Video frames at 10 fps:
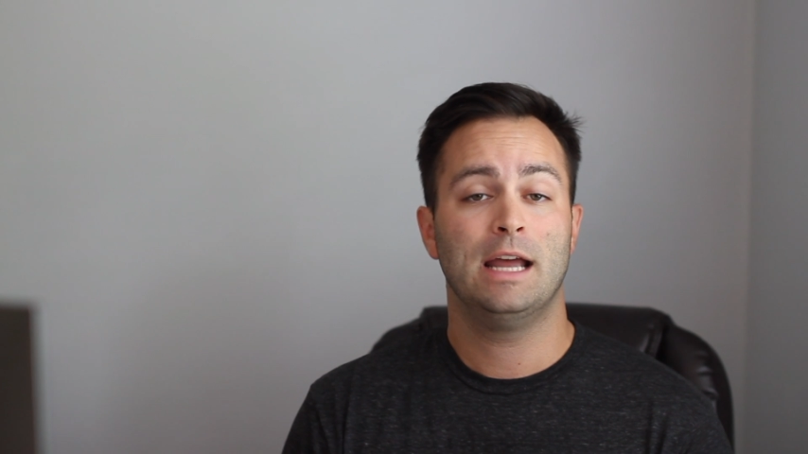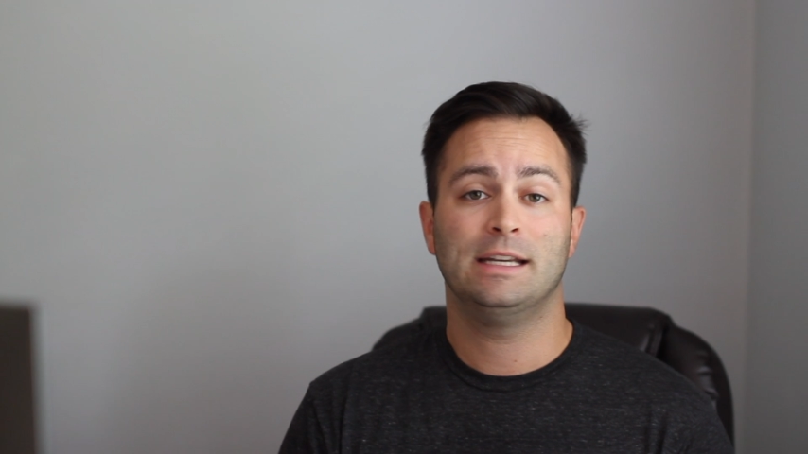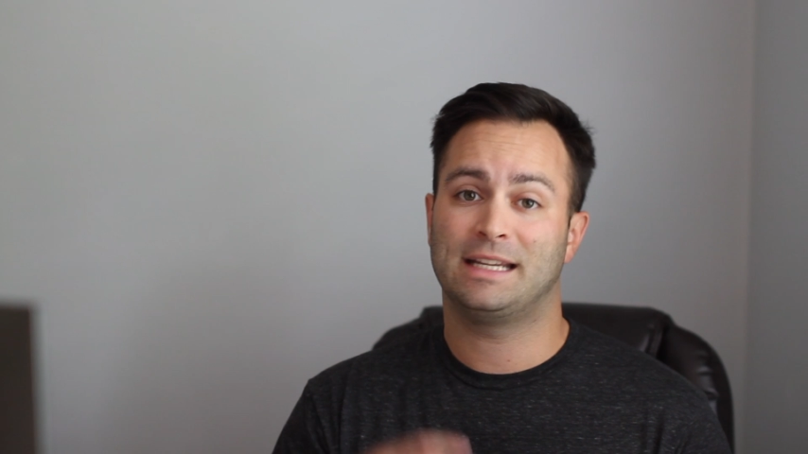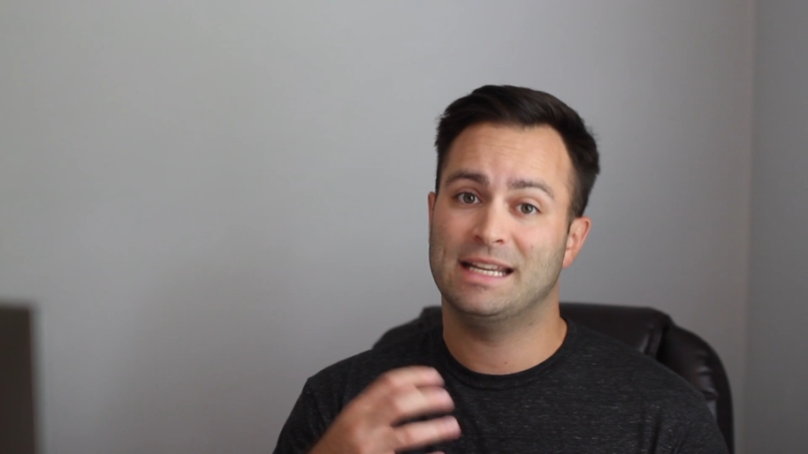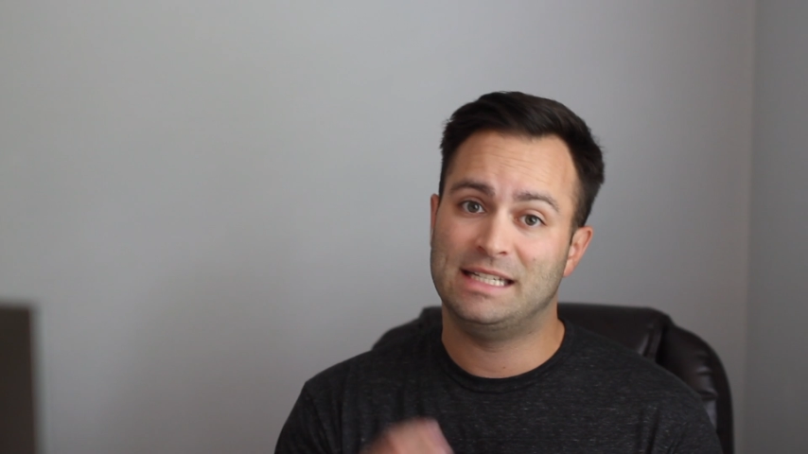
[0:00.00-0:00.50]

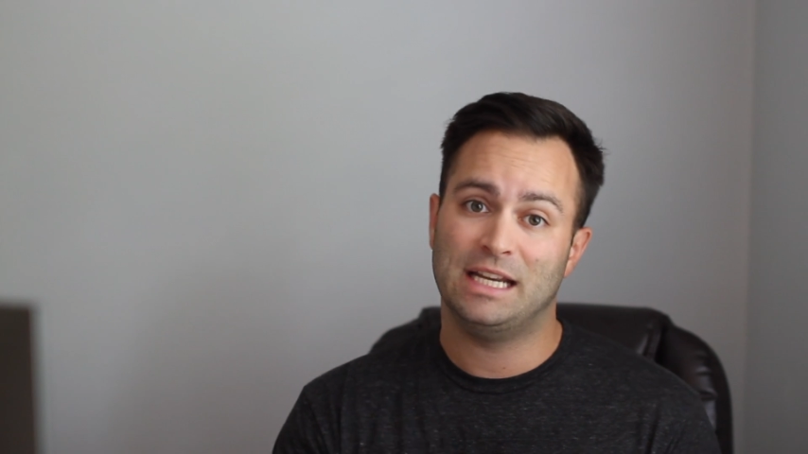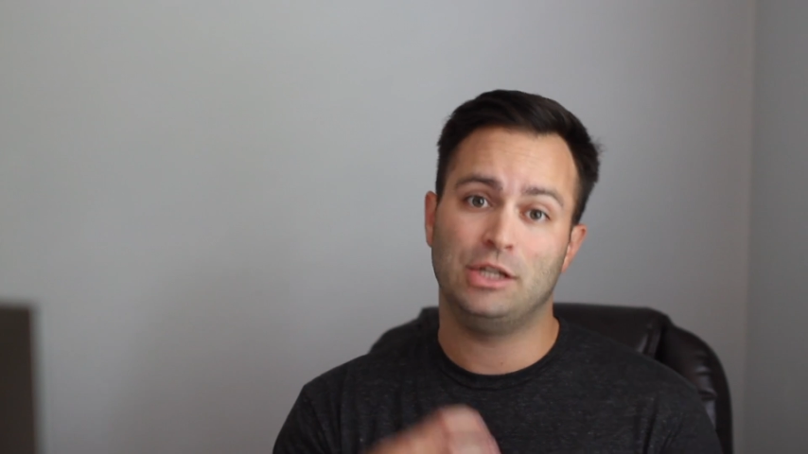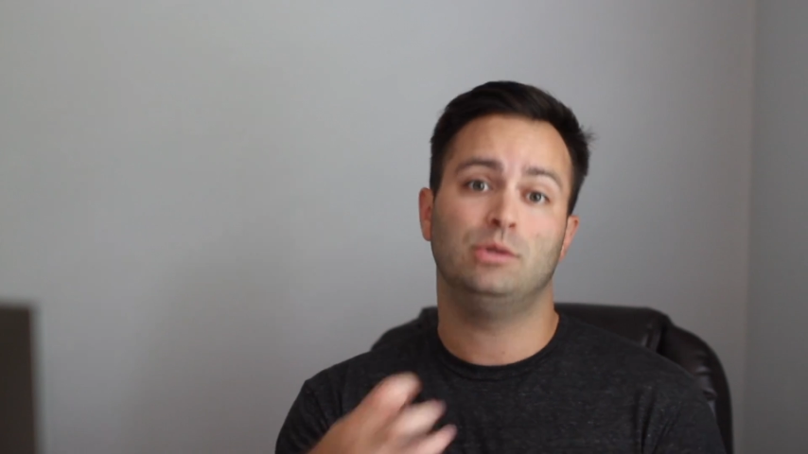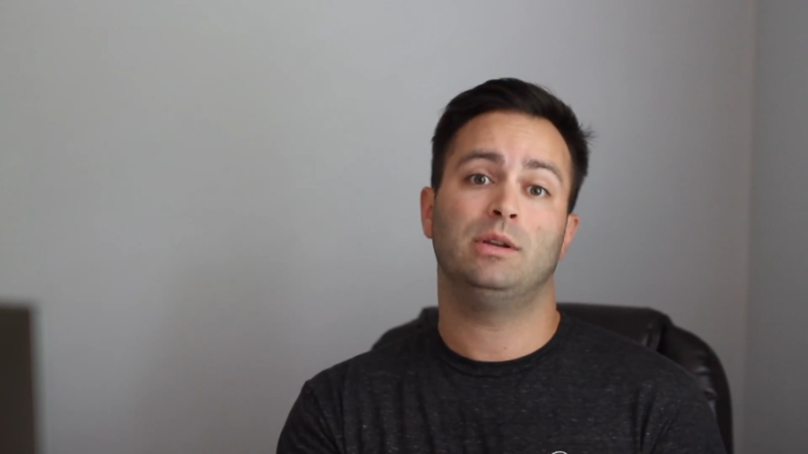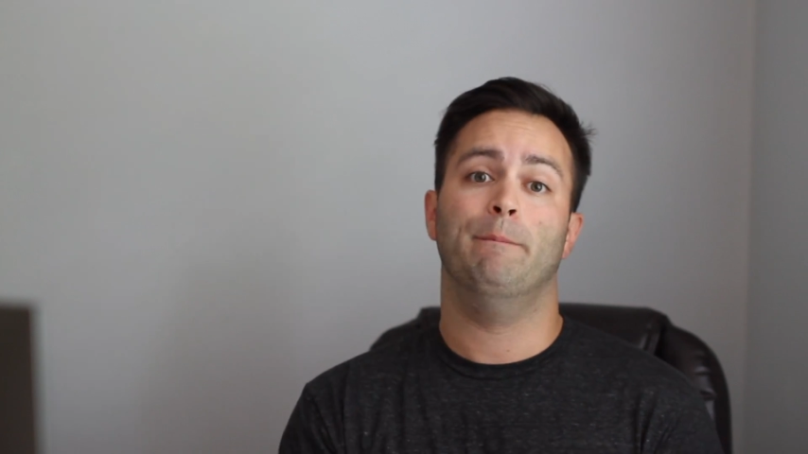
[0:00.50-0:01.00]
to
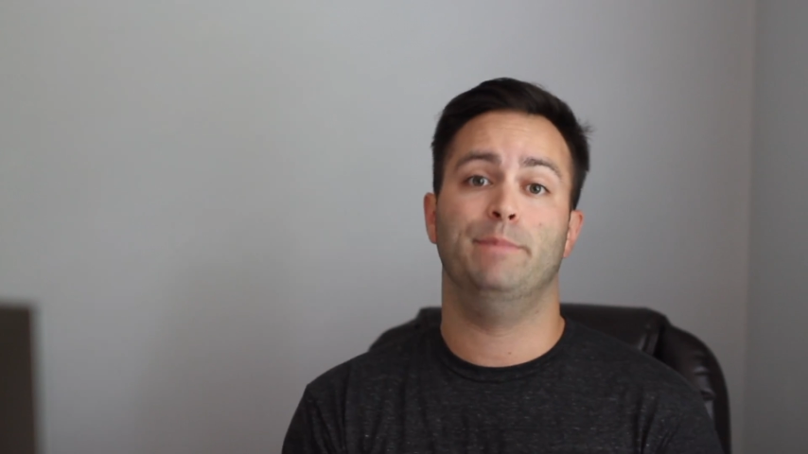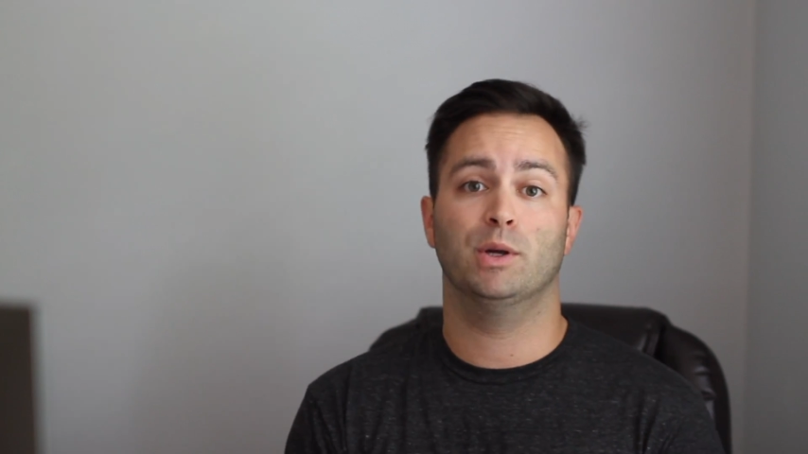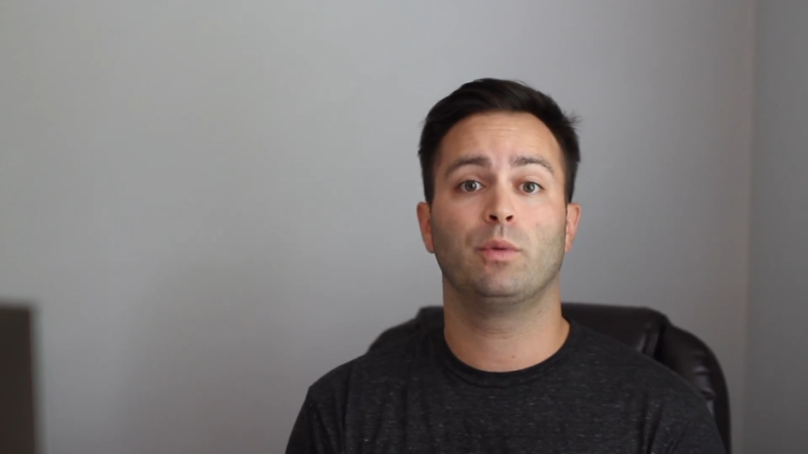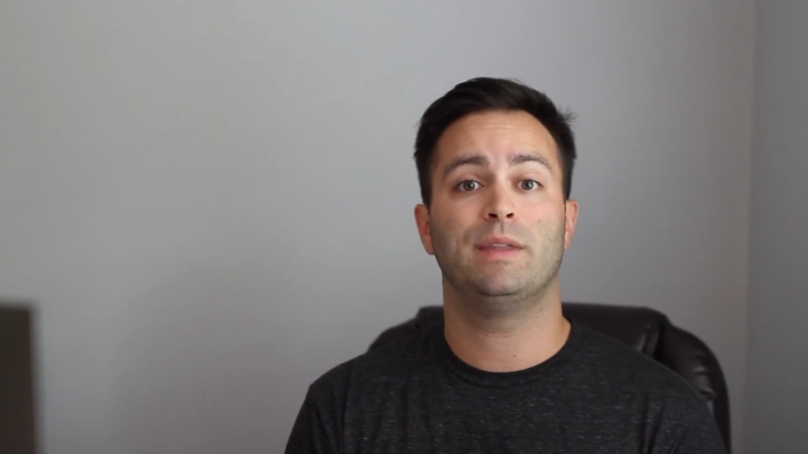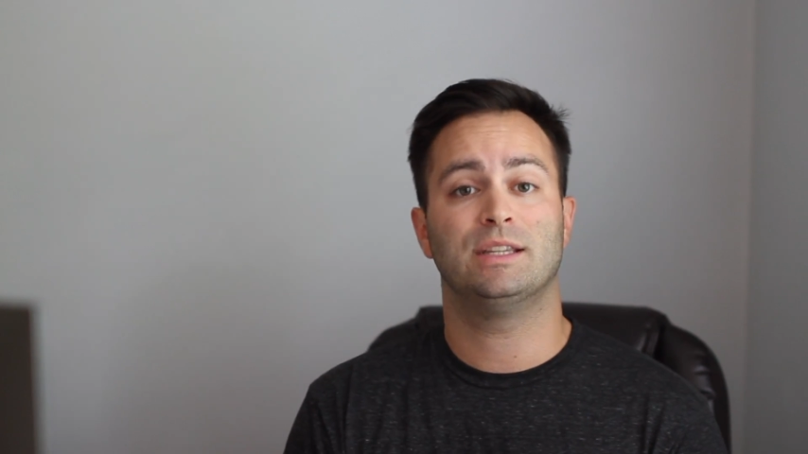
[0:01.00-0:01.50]
continue to
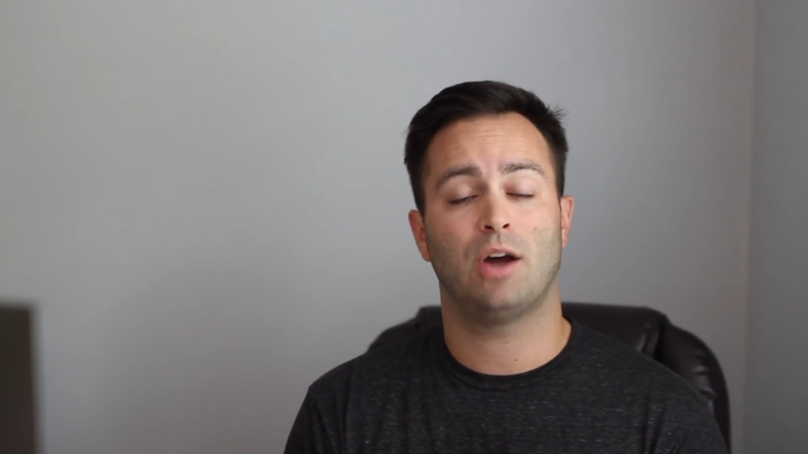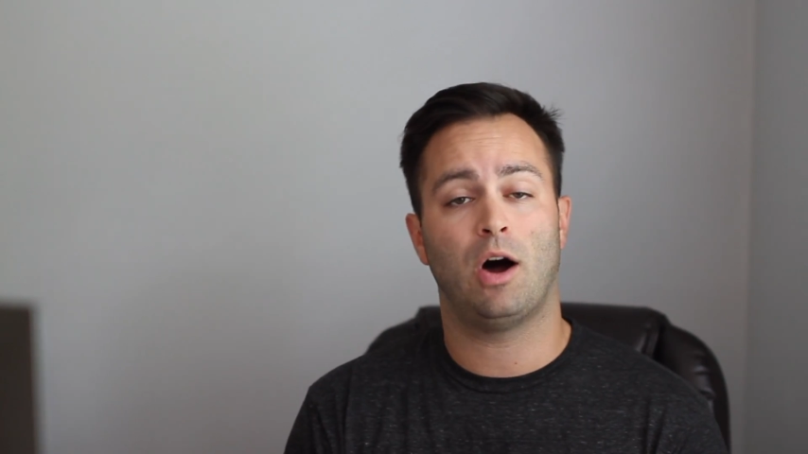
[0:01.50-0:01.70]
build these